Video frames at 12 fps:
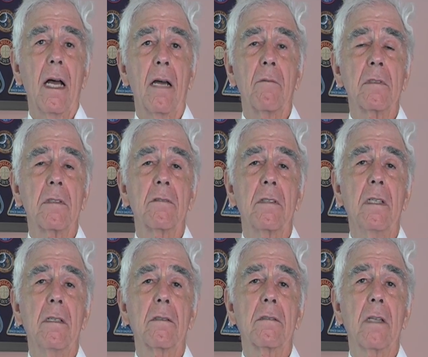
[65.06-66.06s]
I was a
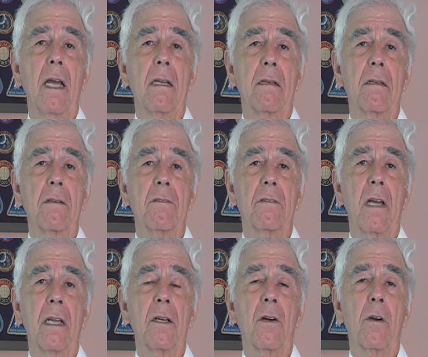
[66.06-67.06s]
senior scientist
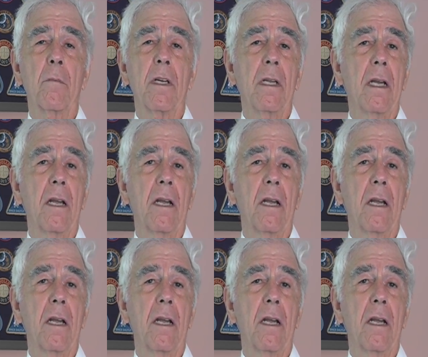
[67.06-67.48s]
on an orbiting